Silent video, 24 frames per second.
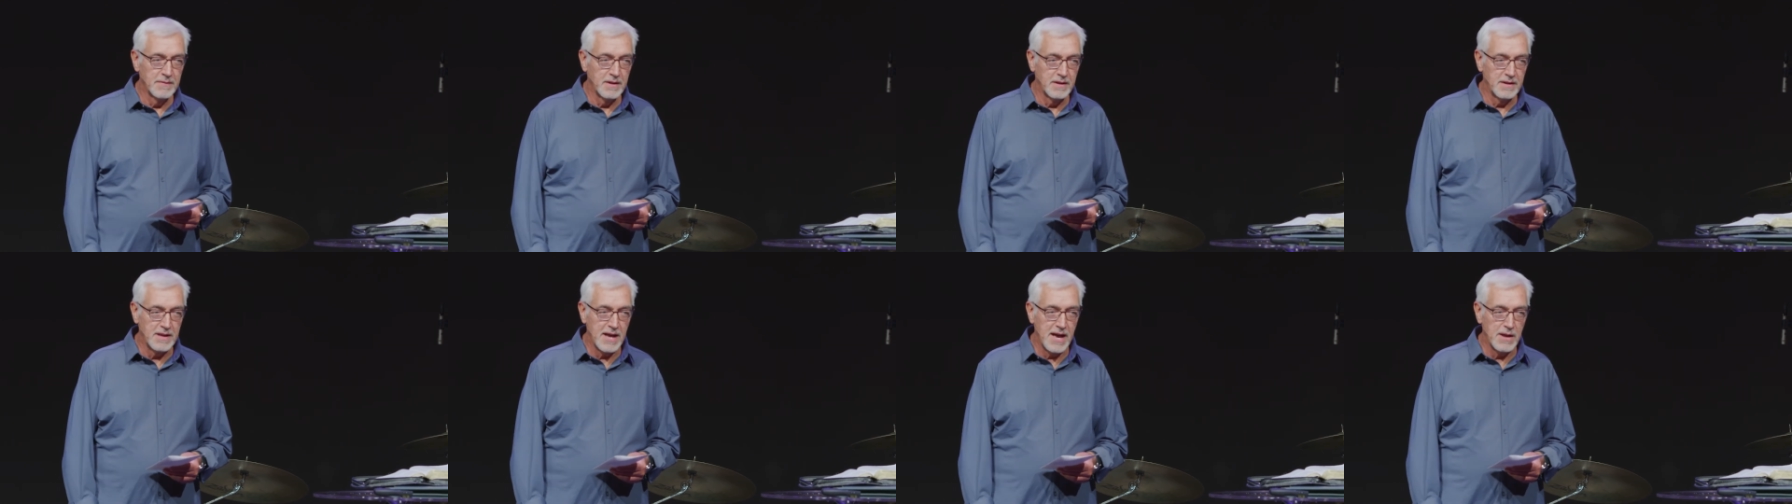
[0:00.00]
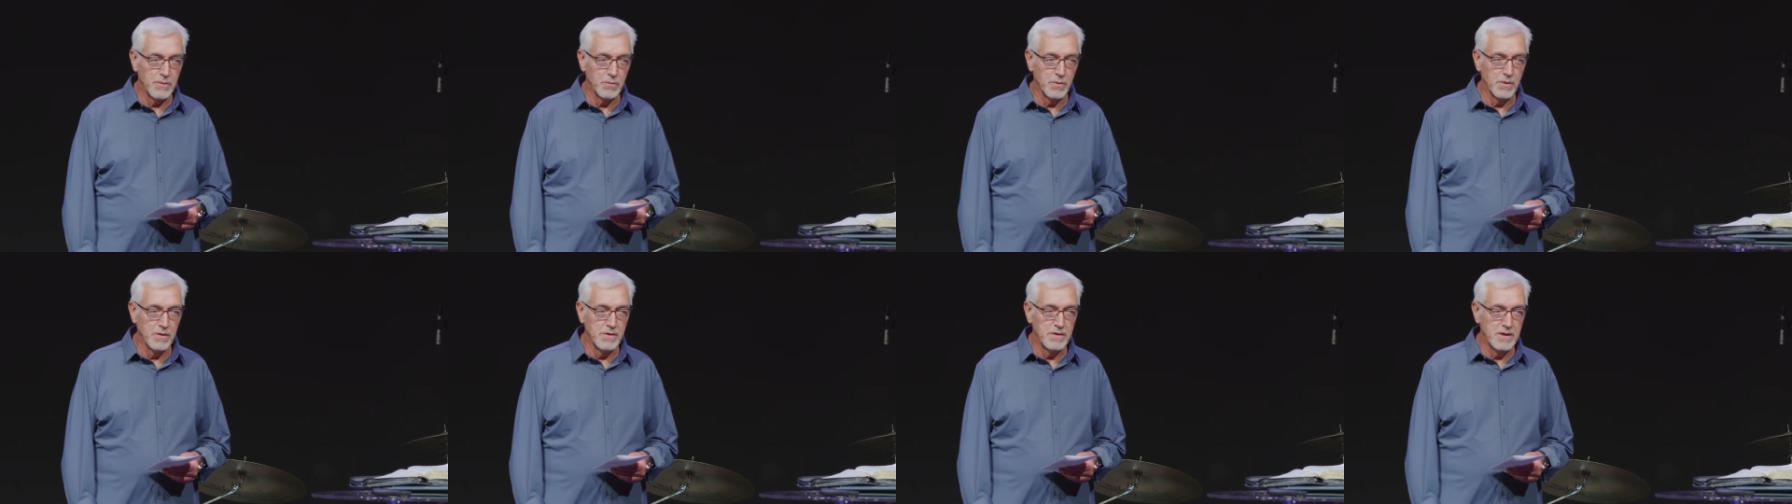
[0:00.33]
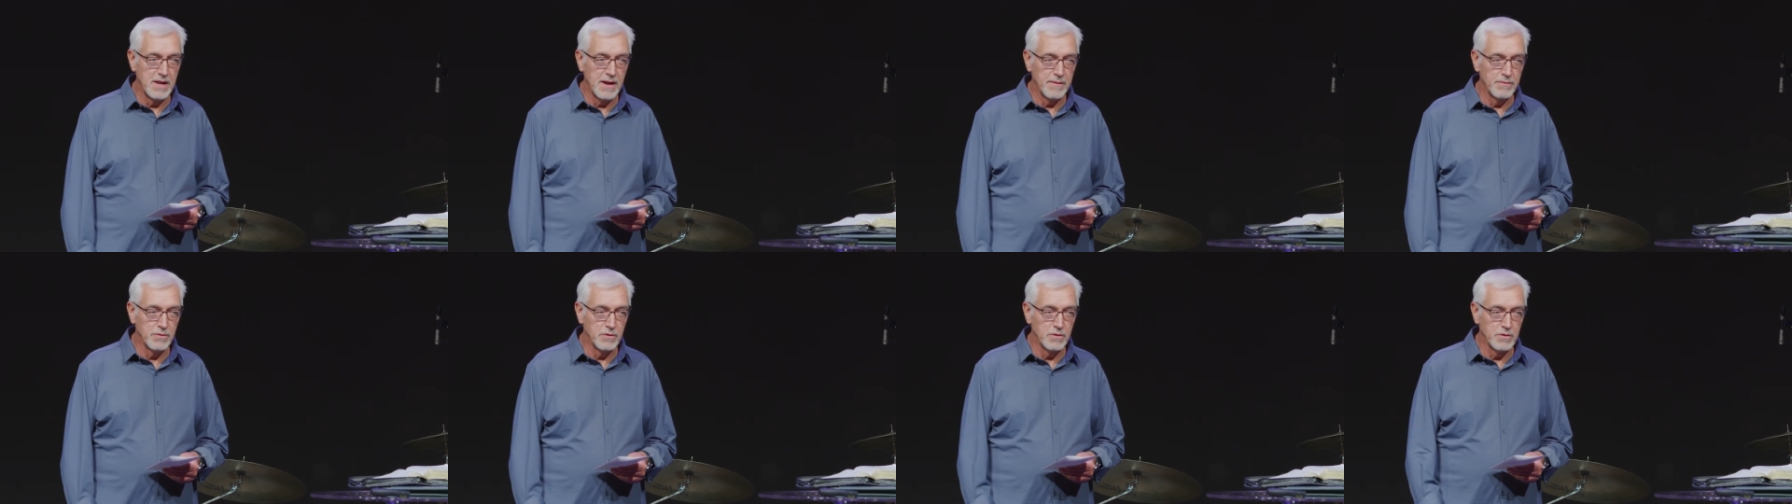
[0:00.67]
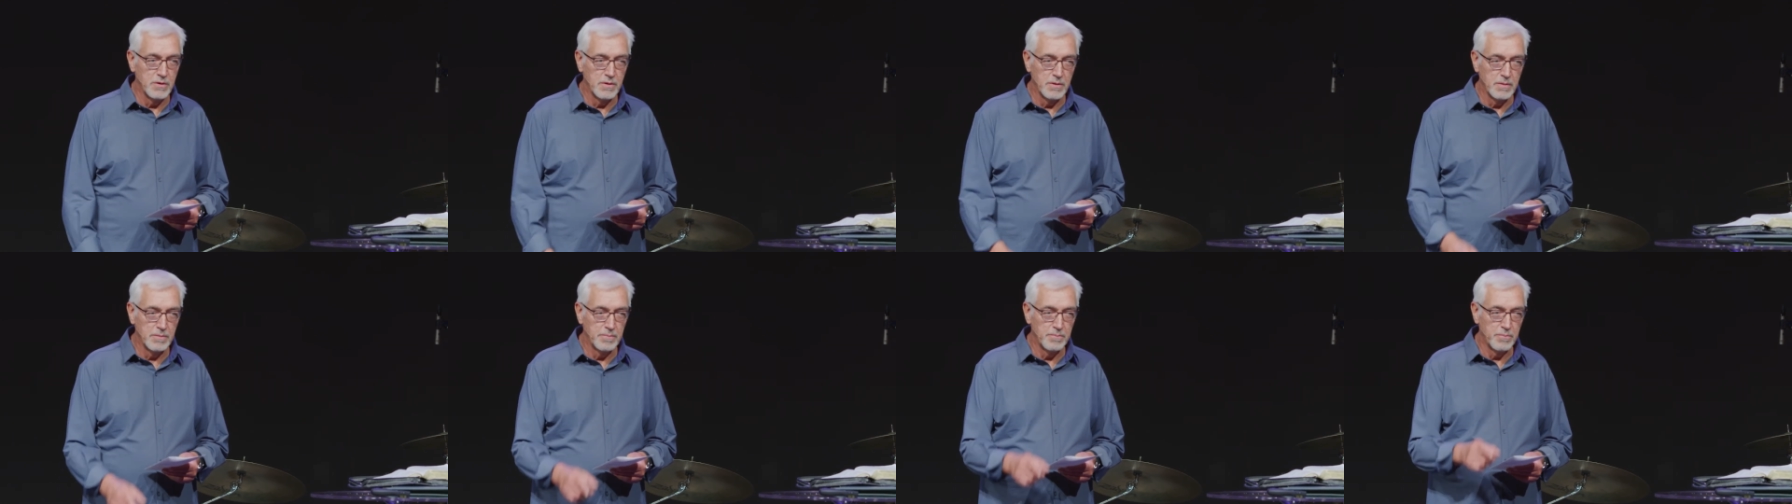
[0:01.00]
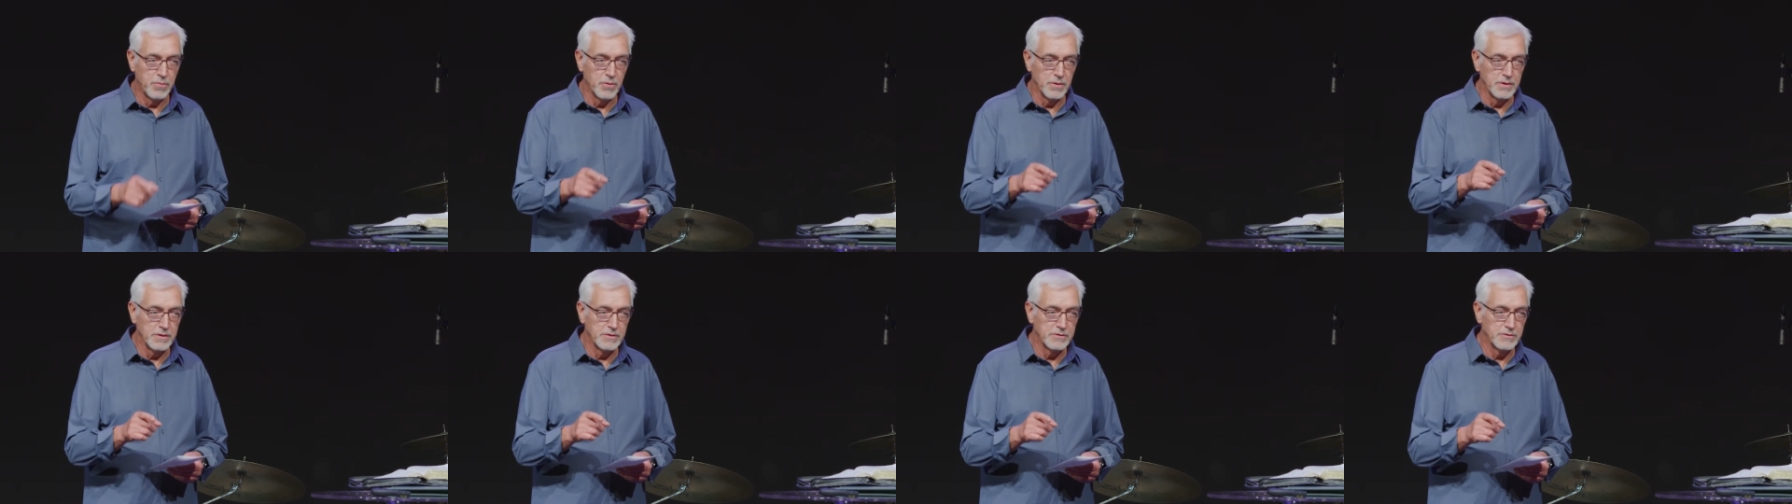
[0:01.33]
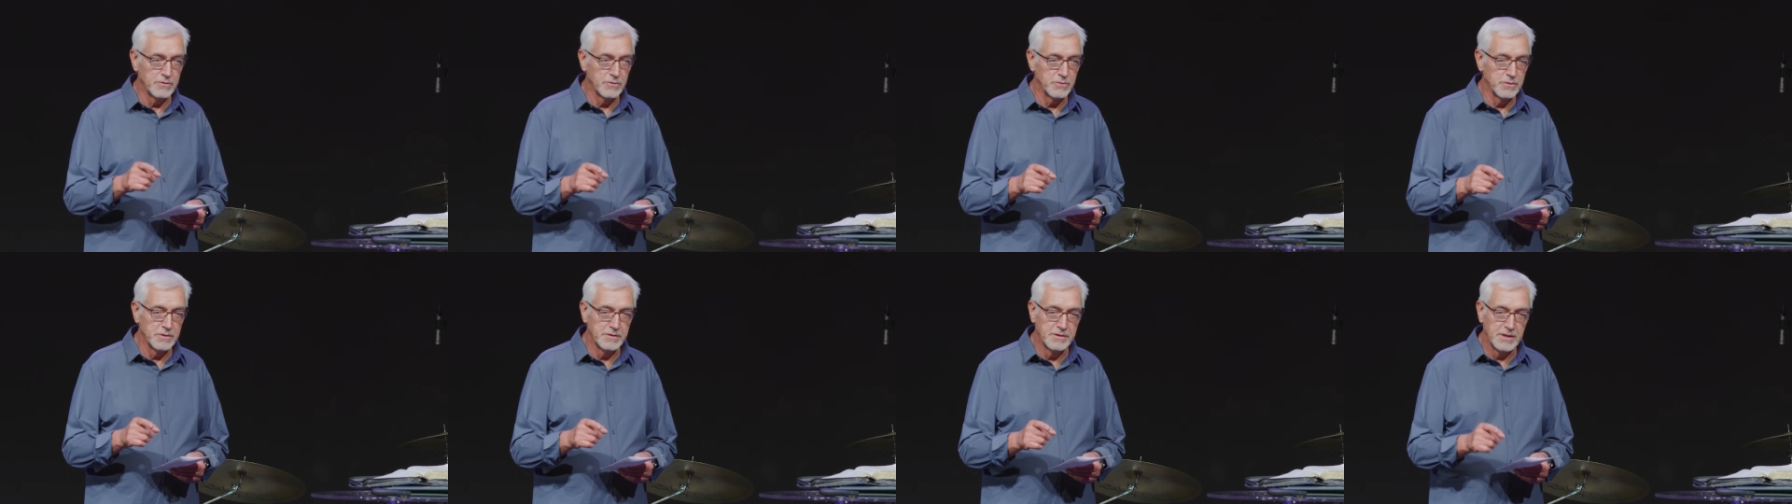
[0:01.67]
God will never put us
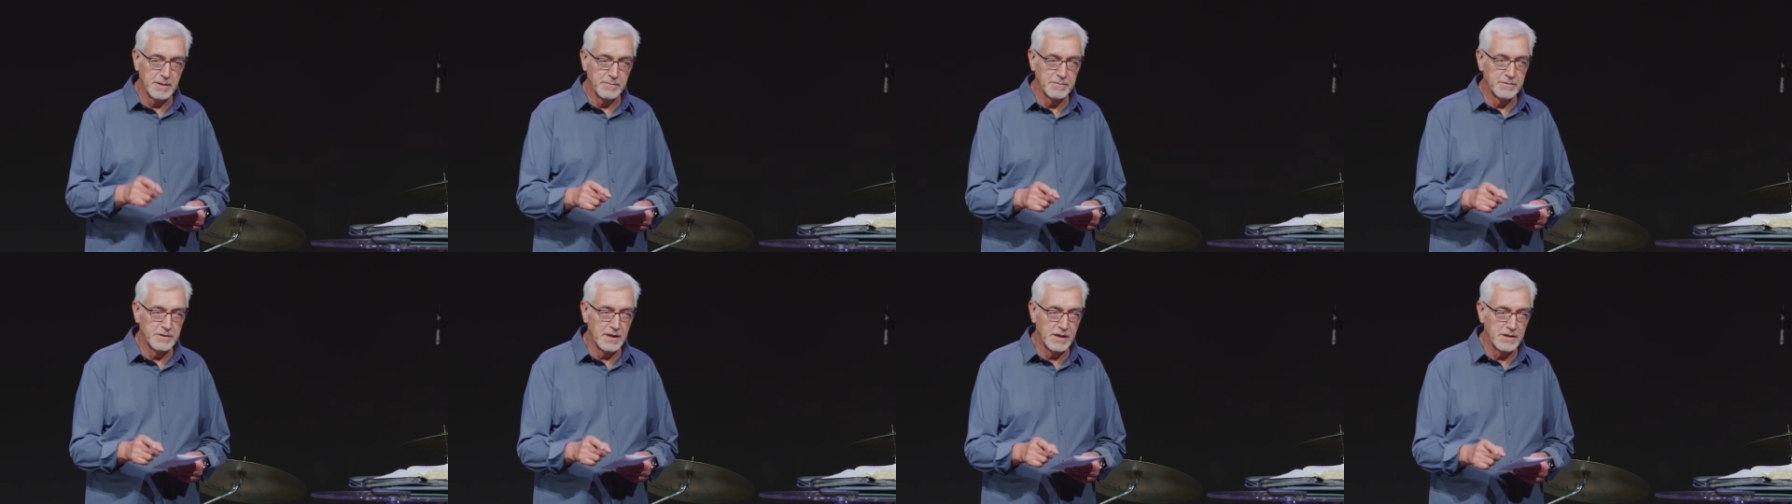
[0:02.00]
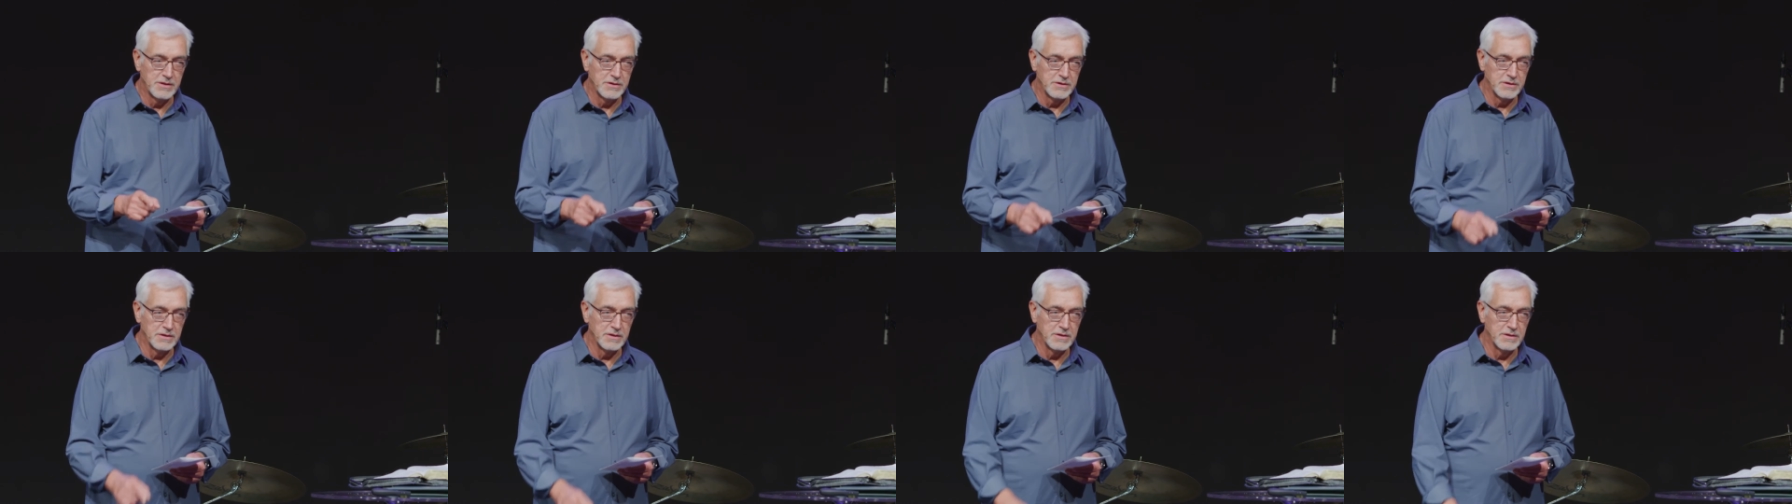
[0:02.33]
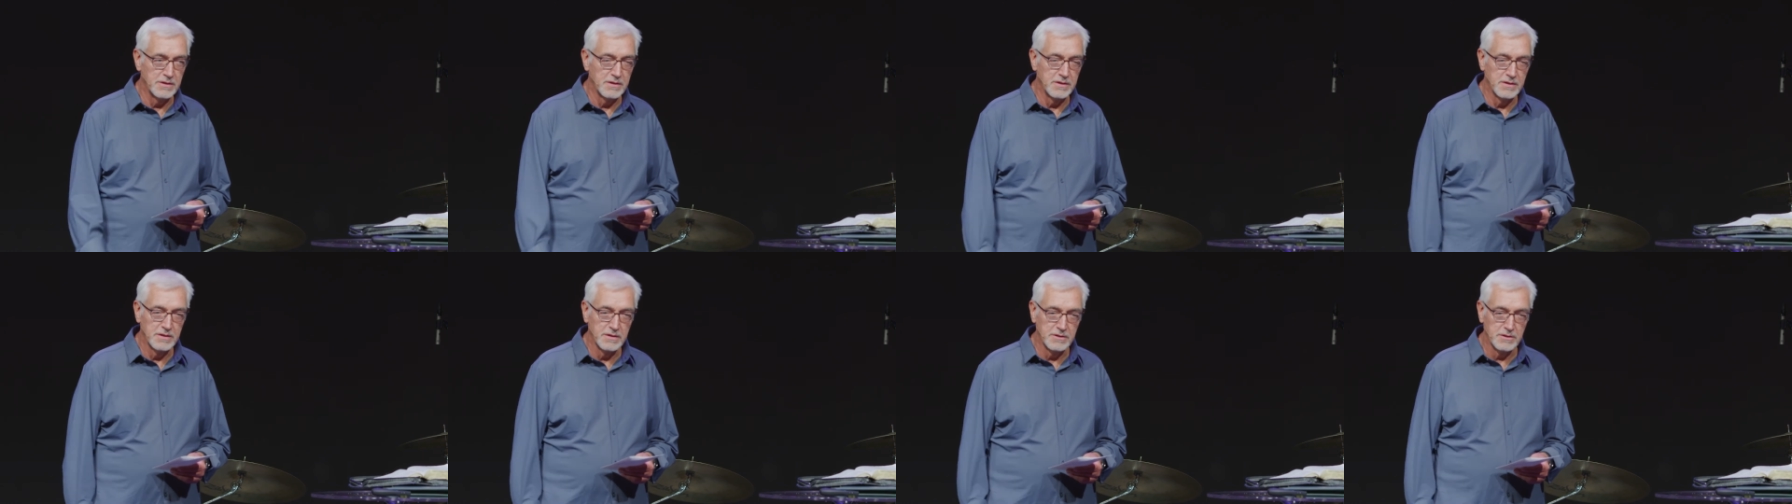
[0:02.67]
through a temptation